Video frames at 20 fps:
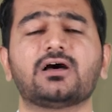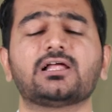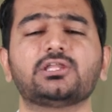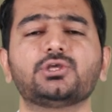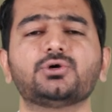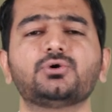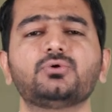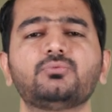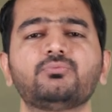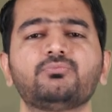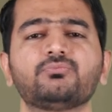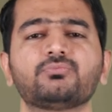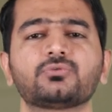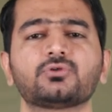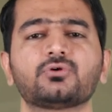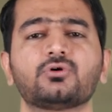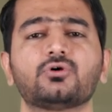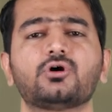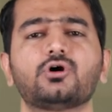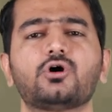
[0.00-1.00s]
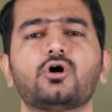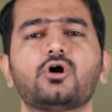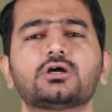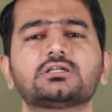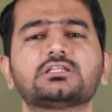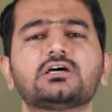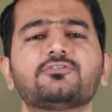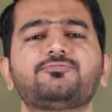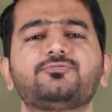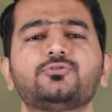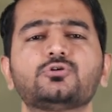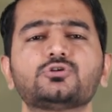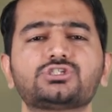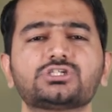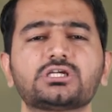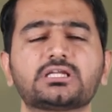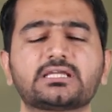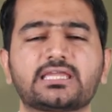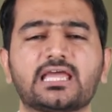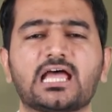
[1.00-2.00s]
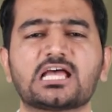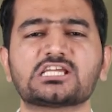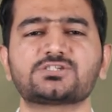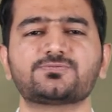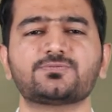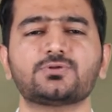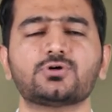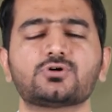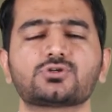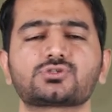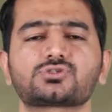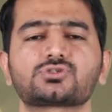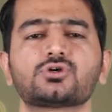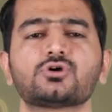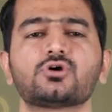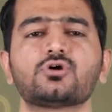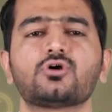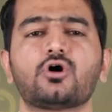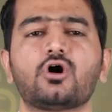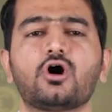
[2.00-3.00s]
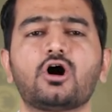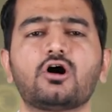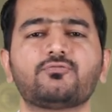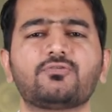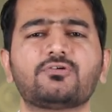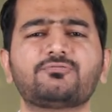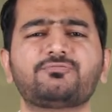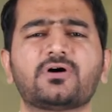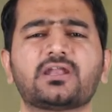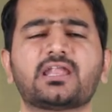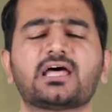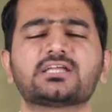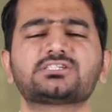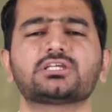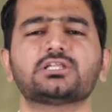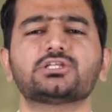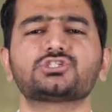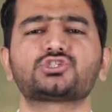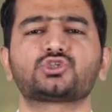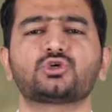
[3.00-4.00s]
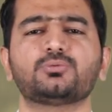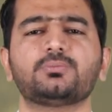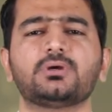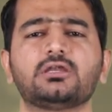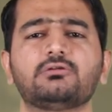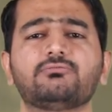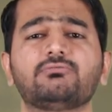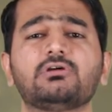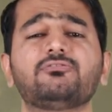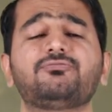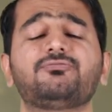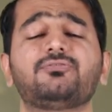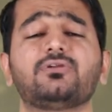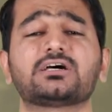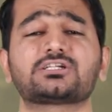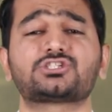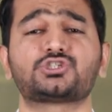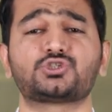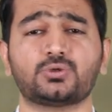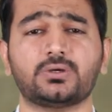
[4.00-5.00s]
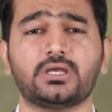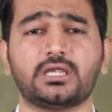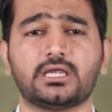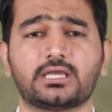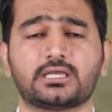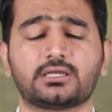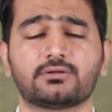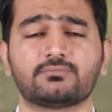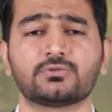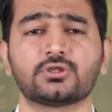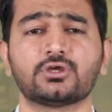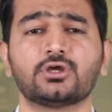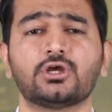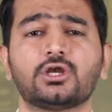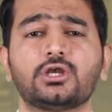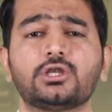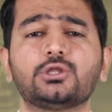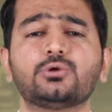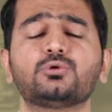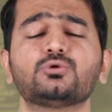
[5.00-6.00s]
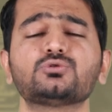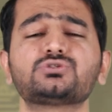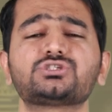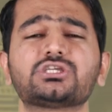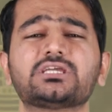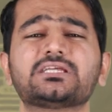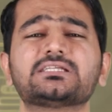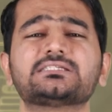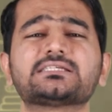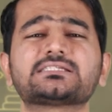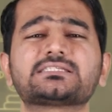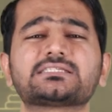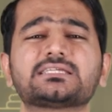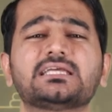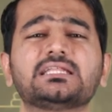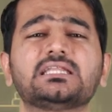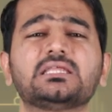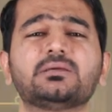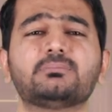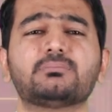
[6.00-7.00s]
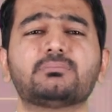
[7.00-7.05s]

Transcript: value or the future cash flows of a financial instrument will fluctuate due to changes in the